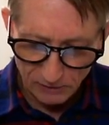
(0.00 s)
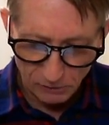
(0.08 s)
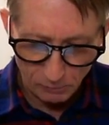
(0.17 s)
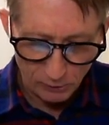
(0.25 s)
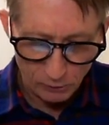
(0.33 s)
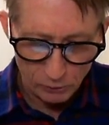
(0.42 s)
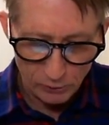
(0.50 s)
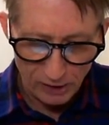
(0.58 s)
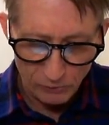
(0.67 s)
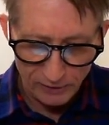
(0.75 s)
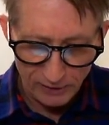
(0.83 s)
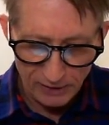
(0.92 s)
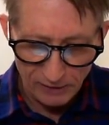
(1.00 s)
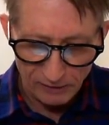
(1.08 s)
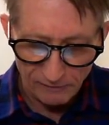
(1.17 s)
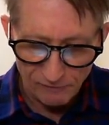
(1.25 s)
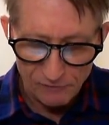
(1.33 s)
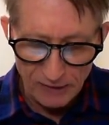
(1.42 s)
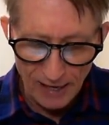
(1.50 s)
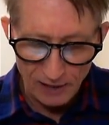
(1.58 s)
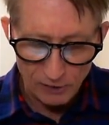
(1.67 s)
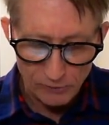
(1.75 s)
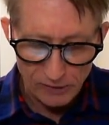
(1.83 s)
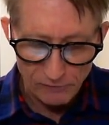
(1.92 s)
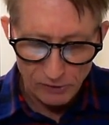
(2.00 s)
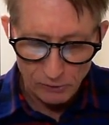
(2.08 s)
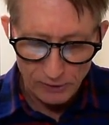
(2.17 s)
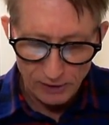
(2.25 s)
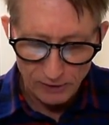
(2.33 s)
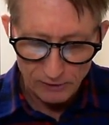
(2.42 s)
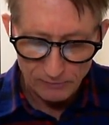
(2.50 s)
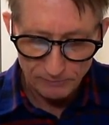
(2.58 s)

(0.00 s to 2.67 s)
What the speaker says: Procreate. We're going to get into gallery view here,